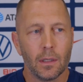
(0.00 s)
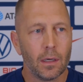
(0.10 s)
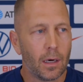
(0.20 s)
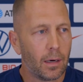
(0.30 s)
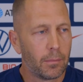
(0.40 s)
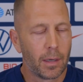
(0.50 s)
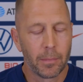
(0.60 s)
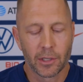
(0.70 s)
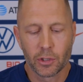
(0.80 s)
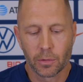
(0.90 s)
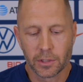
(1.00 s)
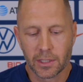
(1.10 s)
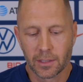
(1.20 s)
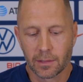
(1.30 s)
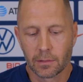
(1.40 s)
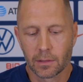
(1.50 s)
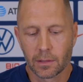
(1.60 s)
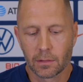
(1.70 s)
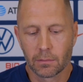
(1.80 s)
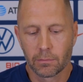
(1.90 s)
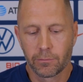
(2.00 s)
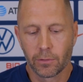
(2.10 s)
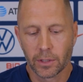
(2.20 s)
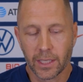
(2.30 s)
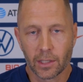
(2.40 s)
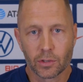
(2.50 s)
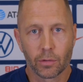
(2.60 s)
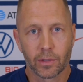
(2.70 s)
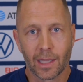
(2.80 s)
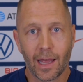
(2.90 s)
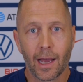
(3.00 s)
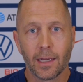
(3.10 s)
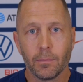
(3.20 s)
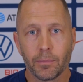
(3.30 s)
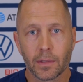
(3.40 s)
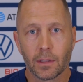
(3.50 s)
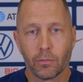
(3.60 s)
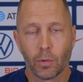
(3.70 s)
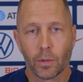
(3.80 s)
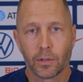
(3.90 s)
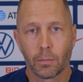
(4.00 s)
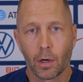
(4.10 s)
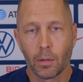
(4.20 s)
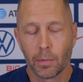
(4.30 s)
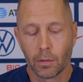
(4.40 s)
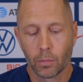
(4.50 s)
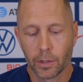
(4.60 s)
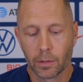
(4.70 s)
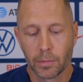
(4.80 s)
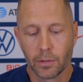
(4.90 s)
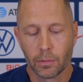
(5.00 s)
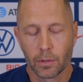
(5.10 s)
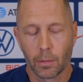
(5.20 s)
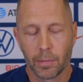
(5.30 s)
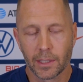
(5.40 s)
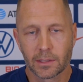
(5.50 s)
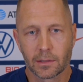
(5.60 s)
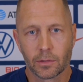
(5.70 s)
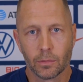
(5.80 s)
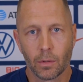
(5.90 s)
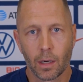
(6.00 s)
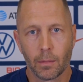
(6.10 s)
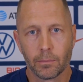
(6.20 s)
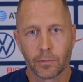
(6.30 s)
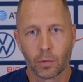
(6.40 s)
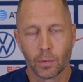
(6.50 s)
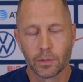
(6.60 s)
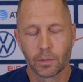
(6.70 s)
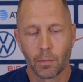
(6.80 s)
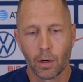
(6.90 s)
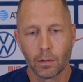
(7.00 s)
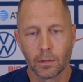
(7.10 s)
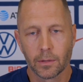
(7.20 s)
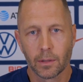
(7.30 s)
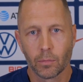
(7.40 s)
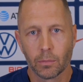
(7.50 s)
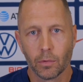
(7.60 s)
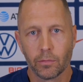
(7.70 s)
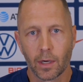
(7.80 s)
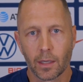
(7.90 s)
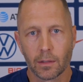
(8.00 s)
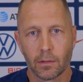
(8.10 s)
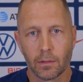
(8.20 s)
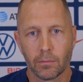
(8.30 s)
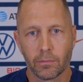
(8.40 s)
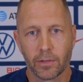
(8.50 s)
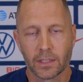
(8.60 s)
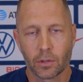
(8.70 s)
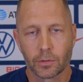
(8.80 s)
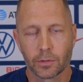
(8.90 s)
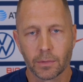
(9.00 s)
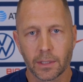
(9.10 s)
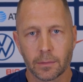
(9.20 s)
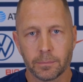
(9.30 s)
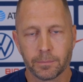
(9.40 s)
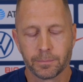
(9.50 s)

I'm not sure it's gonna fully get us over the line if we win tomorrow, but we're gonna be doing our best to win tomorrow, and then we move on and face Costa Rica.